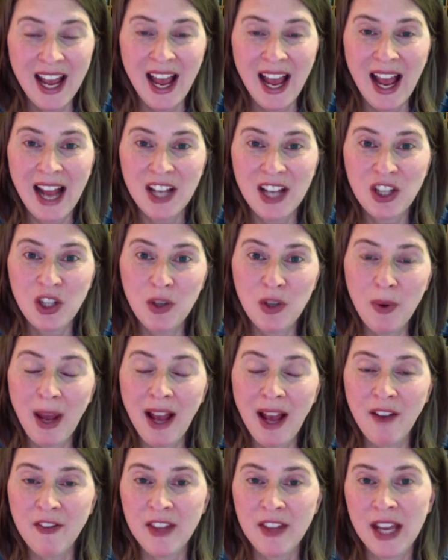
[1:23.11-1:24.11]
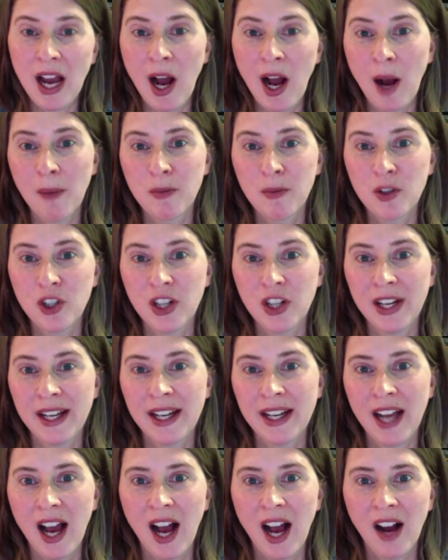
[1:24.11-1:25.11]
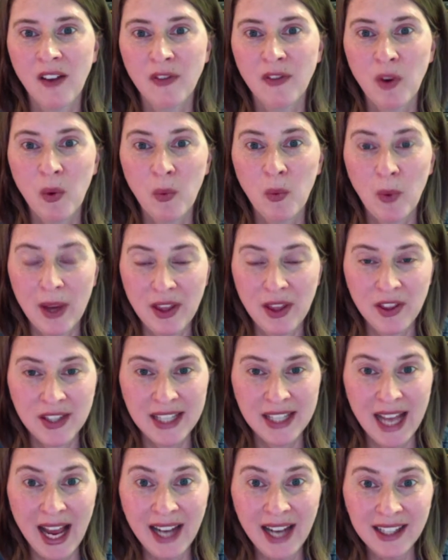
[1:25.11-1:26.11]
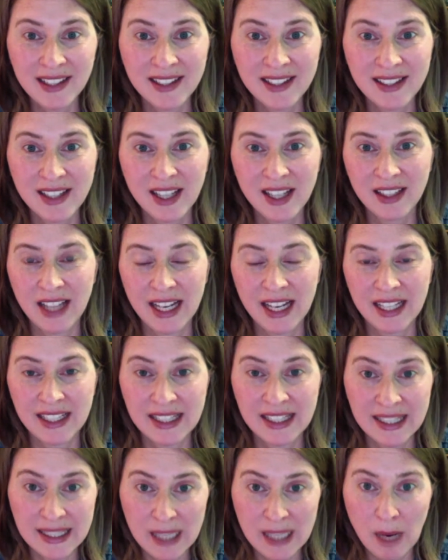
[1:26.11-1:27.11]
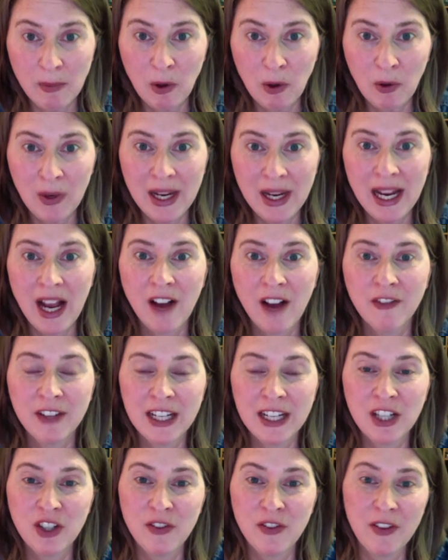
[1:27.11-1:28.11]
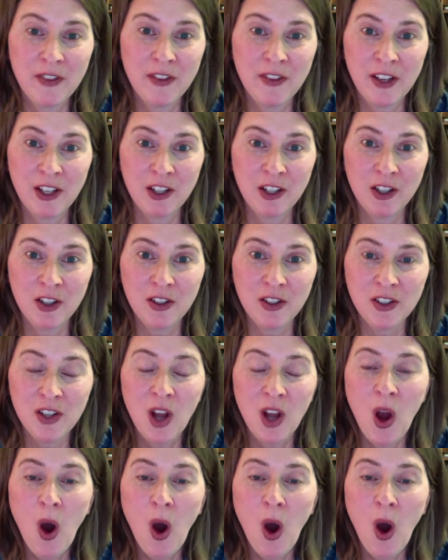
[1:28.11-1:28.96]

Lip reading: and you have the option of with text, like a summary of each of the figures,